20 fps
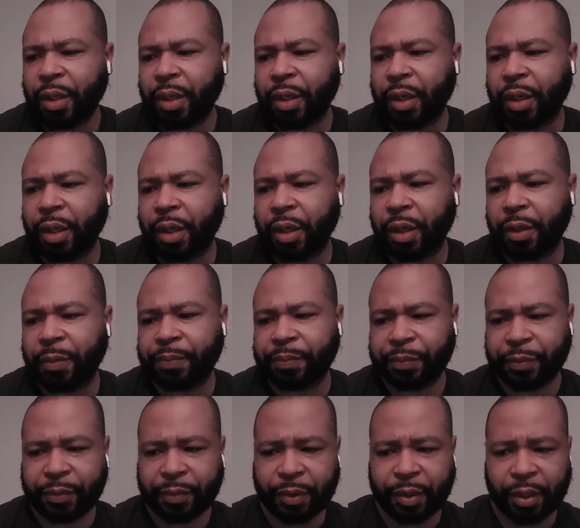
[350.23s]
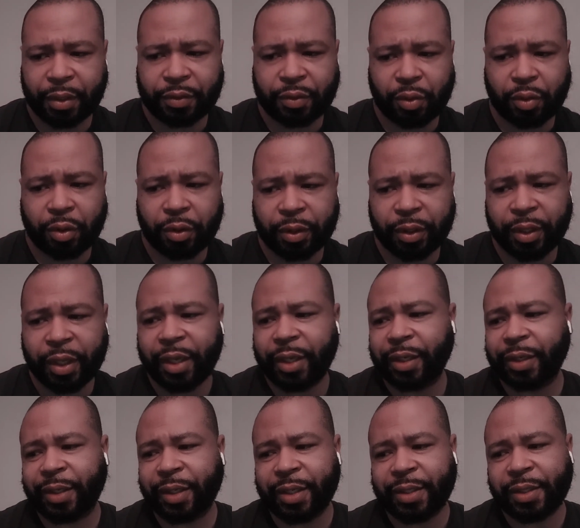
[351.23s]
Um, go going ahead
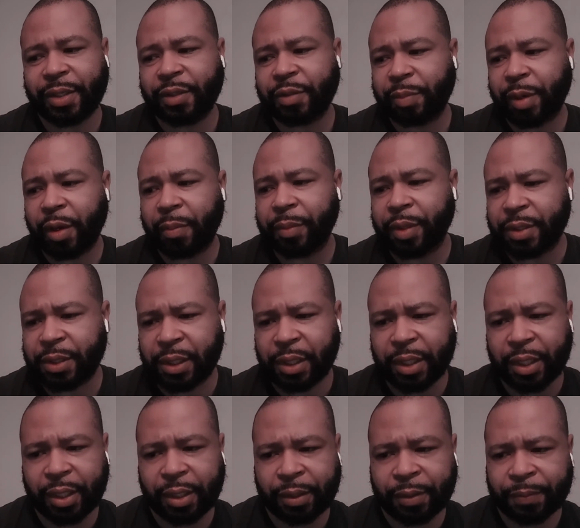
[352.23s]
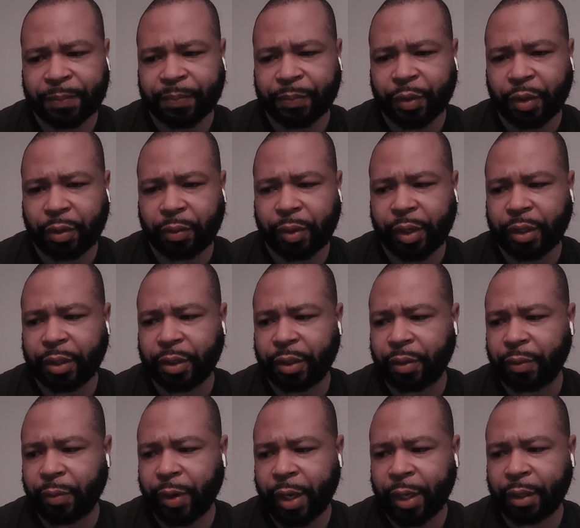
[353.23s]
in details about misleading, all right, the
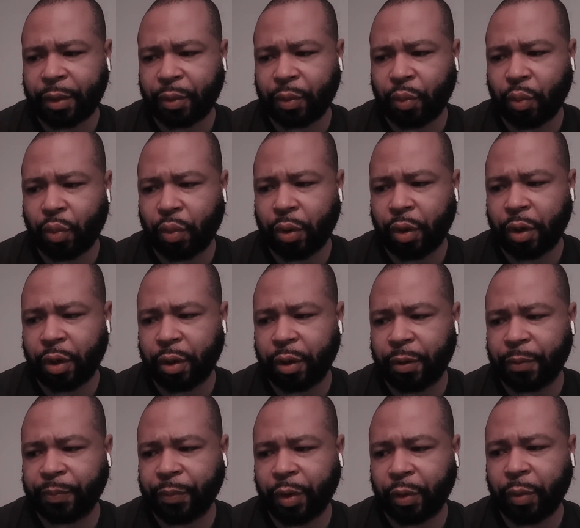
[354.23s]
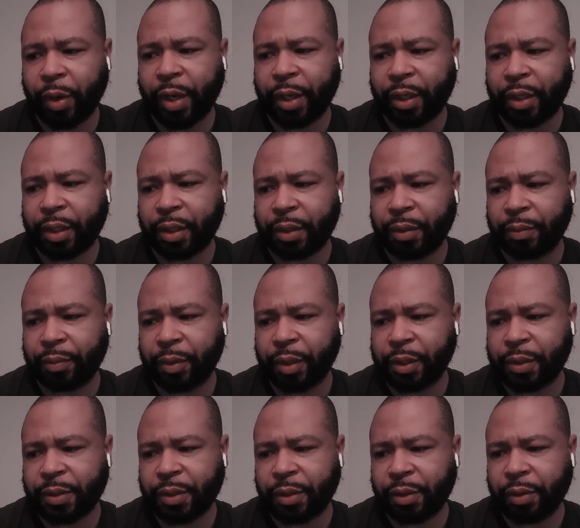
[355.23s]
Iraq, uh, Iraq
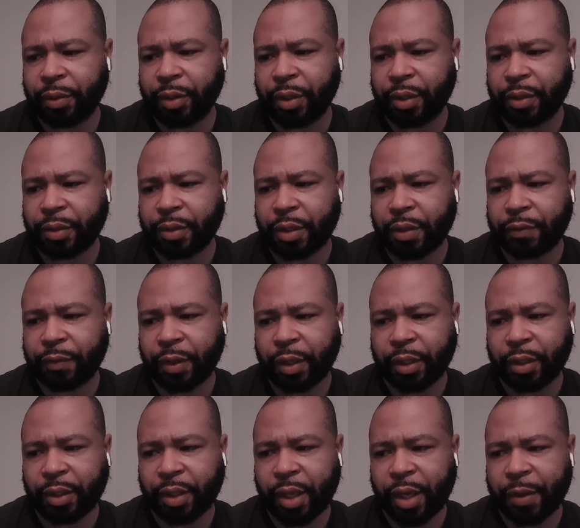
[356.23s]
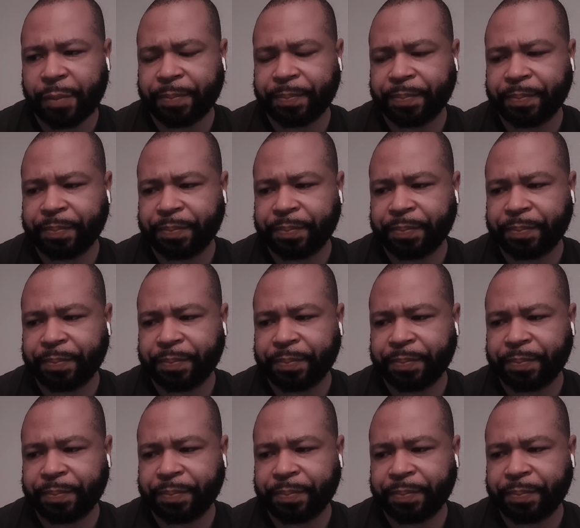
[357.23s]
military and stuff like that.